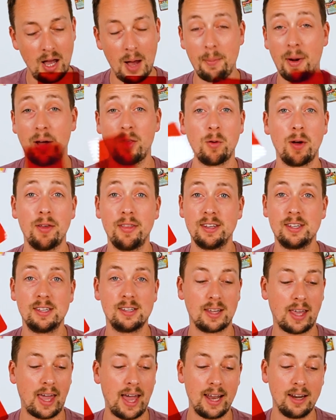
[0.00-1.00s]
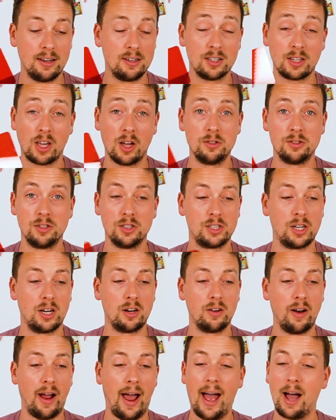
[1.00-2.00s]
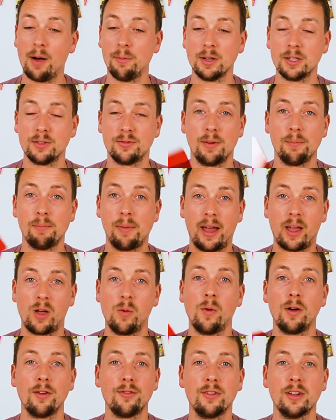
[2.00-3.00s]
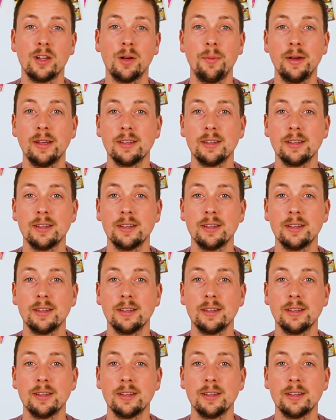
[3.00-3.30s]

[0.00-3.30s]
And by the way, this is again, just goes to show you how much fun black and white film